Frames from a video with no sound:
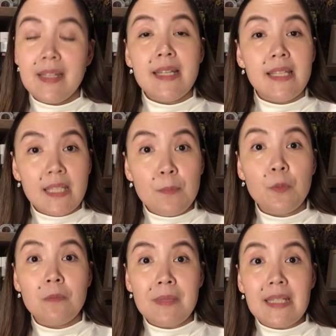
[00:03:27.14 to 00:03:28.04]
Simple
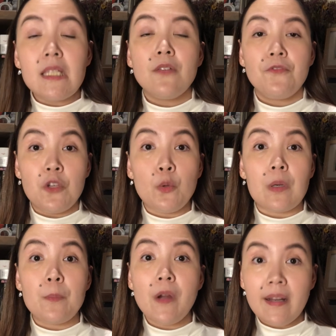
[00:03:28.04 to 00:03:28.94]
means fewer
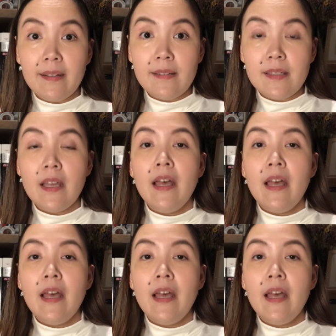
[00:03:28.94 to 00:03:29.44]
products